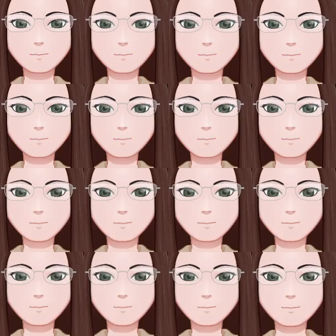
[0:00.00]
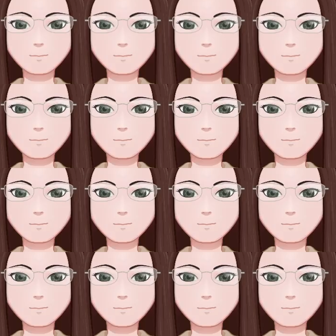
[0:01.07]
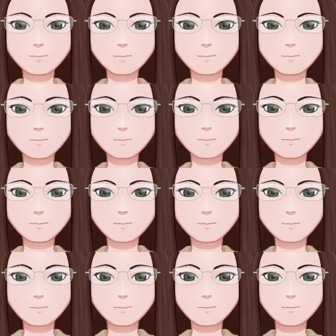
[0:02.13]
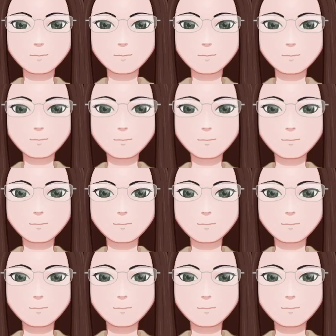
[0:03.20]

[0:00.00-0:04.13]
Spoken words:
Did I actually take a picture of that? I did, didn't I? Please tell me I did.